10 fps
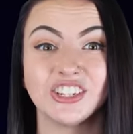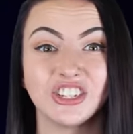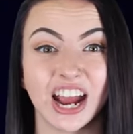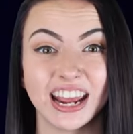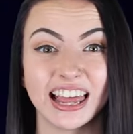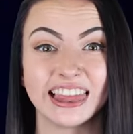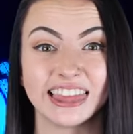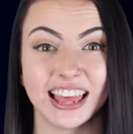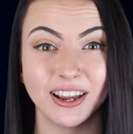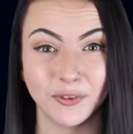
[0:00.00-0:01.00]
a
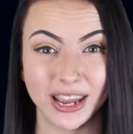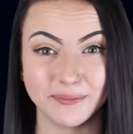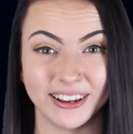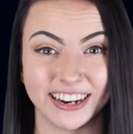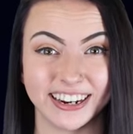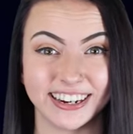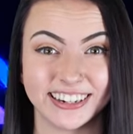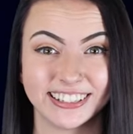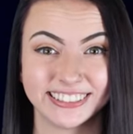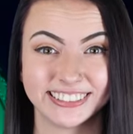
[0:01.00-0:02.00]
giant lightweight mirror.